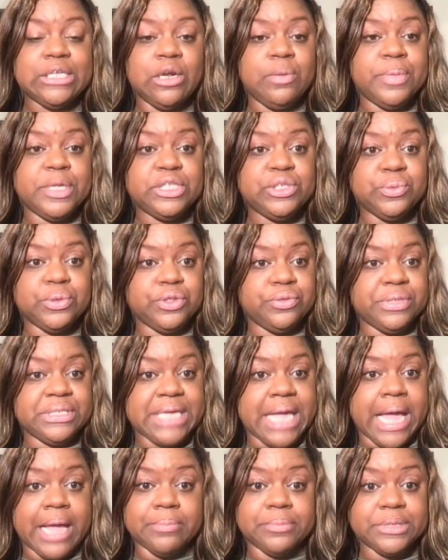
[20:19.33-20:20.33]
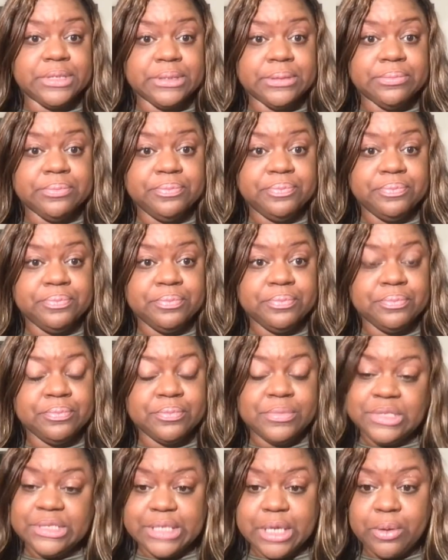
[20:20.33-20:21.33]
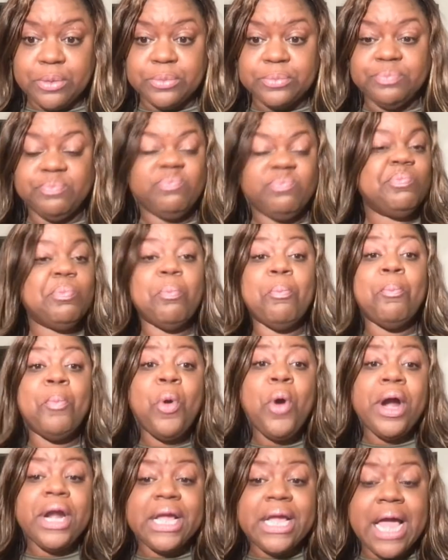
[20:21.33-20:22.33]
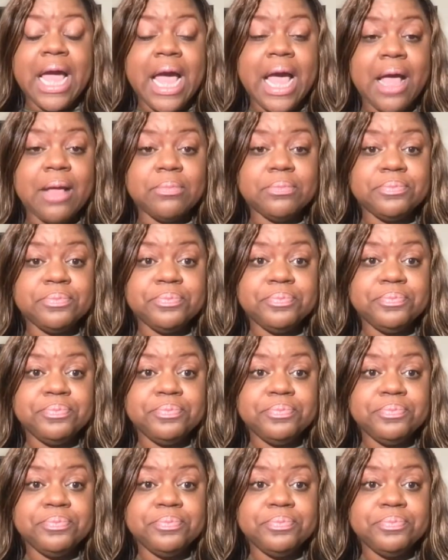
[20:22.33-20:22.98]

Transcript: only been 2 or 3 times. So, more to come.